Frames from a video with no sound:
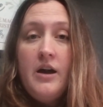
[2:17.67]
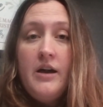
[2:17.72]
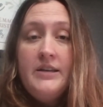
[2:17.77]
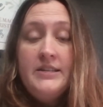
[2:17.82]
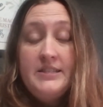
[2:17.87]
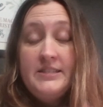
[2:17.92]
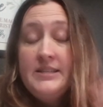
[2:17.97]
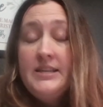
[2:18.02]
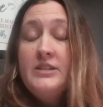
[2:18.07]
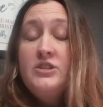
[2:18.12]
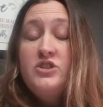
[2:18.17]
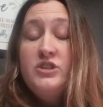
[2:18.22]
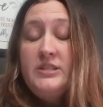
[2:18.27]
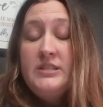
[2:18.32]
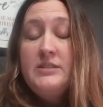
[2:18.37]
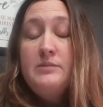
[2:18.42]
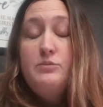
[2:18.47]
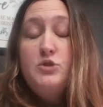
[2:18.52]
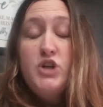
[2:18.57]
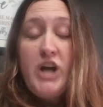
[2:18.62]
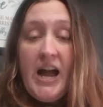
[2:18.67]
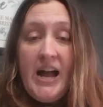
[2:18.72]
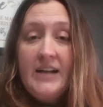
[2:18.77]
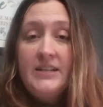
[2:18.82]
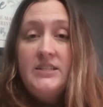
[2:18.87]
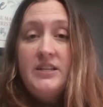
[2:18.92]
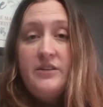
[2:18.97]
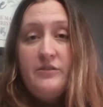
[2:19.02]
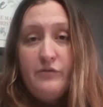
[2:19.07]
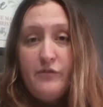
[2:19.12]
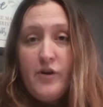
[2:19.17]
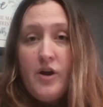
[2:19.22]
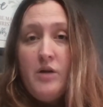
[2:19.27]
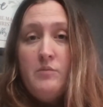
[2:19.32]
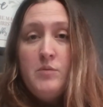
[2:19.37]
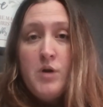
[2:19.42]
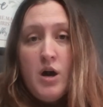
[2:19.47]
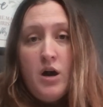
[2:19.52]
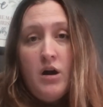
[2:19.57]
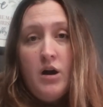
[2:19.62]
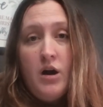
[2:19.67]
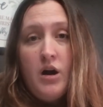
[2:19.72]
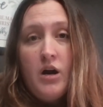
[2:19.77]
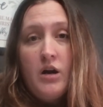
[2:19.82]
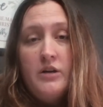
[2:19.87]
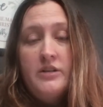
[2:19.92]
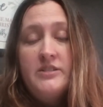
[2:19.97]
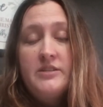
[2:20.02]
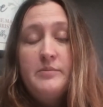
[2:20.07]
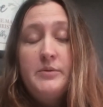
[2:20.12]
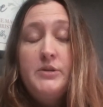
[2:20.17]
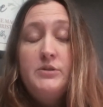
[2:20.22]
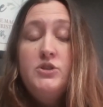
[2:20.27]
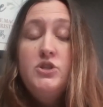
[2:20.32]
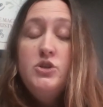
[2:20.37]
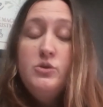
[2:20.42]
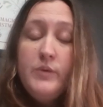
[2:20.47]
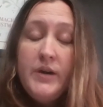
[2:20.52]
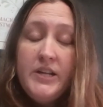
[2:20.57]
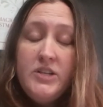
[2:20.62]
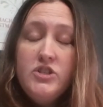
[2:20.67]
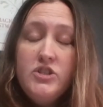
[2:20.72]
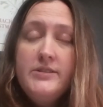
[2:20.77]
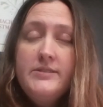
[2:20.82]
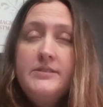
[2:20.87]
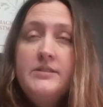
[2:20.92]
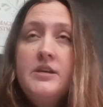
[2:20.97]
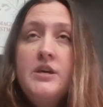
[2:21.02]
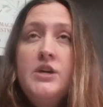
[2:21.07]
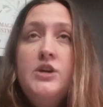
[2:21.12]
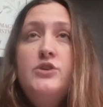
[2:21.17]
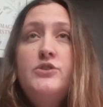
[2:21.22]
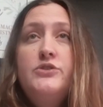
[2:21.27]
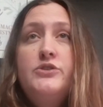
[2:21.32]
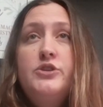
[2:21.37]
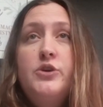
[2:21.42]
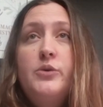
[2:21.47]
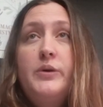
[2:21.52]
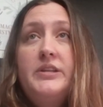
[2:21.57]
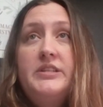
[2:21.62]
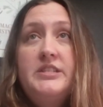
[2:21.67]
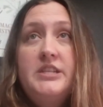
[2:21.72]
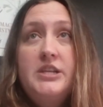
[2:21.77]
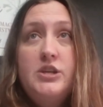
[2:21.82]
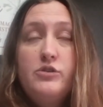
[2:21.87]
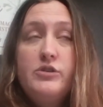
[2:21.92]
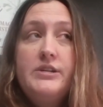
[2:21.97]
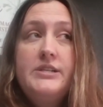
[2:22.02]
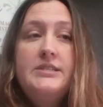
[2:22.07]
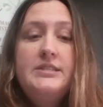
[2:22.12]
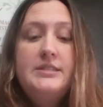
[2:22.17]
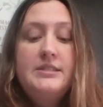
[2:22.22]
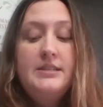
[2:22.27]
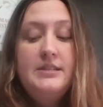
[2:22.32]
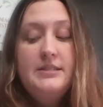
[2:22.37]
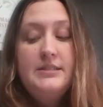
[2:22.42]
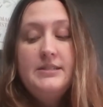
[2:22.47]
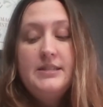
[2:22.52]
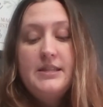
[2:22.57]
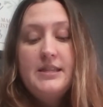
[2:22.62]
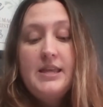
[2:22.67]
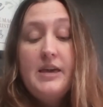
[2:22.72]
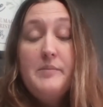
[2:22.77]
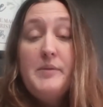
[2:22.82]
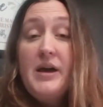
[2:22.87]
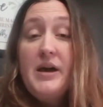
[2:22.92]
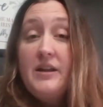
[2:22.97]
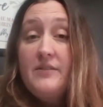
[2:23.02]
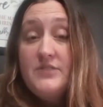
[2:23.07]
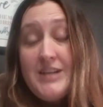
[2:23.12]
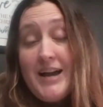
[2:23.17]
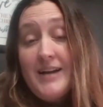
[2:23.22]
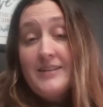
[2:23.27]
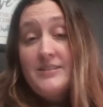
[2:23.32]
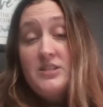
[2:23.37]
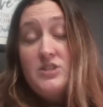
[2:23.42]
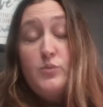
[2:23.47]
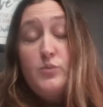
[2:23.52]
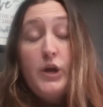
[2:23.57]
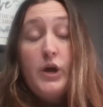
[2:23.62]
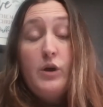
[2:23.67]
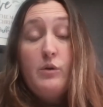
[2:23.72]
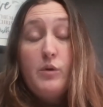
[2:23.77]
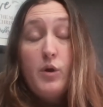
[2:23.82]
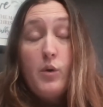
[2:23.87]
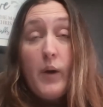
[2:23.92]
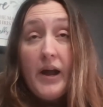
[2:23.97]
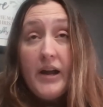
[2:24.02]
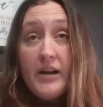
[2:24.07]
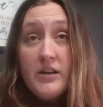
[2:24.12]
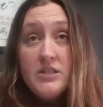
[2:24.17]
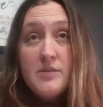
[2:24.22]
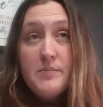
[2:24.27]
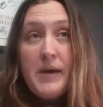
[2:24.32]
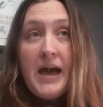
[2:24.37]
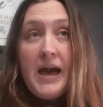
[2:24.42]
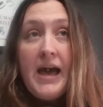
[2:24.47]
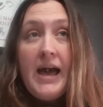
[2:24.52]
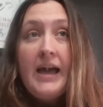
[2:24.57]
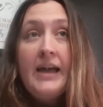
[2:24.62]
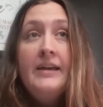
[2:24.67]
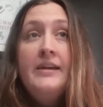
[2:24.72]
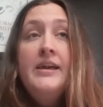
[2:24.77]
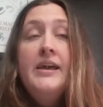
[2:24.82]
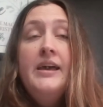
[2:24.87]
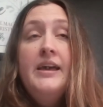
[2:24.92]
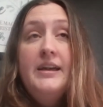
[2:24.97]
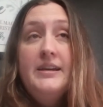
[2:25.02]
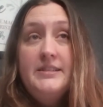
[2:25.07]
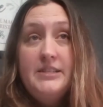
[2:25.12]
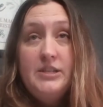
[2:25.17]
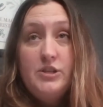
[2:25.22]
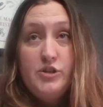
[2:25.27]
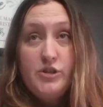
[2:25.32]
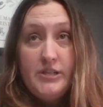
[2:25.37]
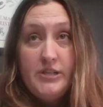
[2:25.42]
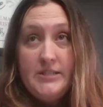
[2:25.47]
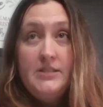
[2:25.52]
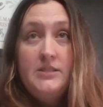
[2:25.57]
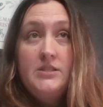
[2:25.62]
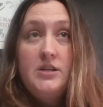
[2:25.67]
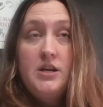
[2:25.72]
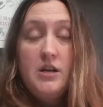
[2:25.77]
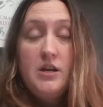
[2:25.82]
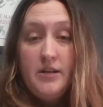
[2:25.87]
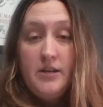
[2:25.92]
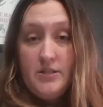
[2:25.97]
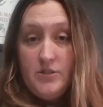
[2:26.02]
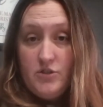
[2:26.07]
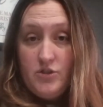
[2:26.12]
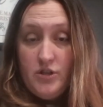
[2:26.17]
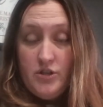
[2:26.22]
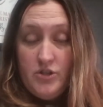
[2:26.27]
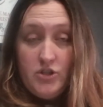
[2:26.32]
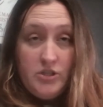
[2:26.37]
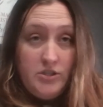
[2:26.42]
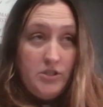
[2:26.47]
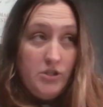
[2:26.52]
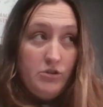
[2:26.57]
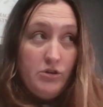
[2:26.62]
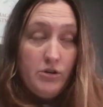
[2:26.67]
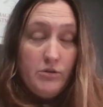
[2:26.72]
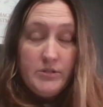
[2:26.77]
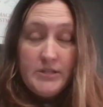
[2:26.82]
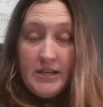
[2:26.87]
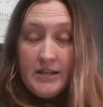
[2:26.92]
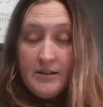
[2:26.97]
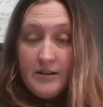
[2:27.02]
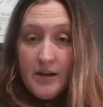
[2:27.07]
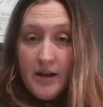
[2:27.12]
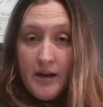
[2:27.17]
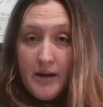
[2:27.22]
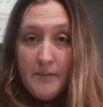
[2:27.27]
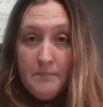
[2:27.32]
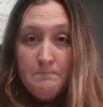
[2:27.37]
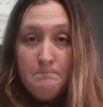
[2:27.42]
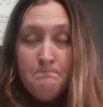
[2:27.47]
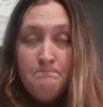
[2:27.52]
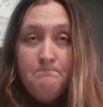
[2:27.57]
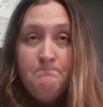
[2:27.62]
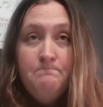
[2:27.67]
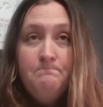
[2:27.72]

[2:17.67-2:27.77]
is essentially subtracted from our W-2 wages. So it decreases the amount of taxes we are required to pay. It decreases our adjusted gross income.